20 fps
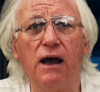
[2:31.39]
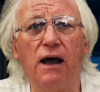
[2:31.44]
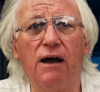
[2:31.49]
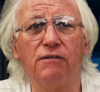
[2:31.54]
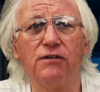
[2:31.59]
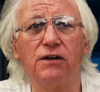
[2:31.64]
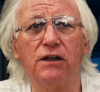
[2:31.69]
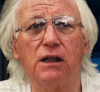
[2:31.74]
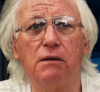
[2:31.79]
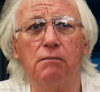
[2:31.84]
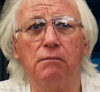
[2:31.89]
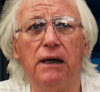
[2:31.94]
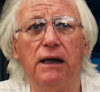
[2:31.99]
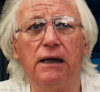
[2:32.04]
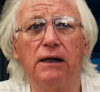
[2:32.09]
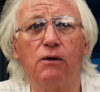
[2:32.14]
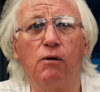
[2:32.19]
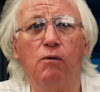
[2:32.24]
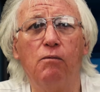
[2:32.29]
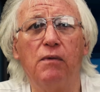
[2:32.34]
after the
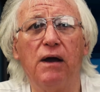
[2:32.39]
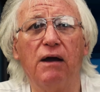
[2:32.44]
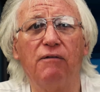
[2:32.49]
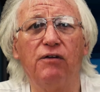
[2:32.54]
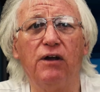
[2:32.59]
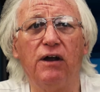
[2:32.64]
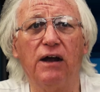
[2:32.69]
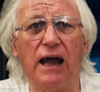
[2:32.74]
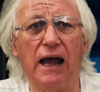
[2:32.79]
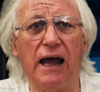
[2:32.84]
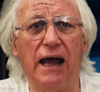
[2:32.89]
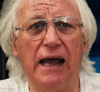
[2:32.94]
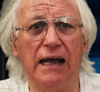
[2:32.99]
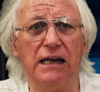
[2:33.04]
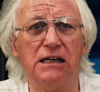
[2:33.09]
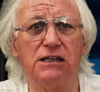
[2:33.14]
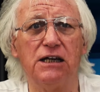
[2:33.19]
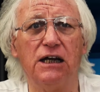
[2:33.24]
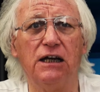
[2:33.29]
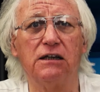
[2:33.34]
medical mafia
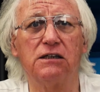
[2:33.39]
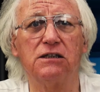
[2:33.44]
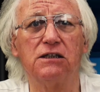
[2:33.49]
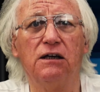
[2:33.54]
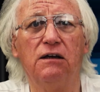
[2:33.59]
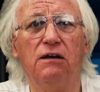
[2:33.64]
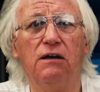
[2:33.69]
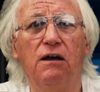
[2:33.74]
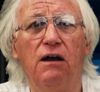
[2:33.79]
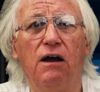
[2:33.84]
antics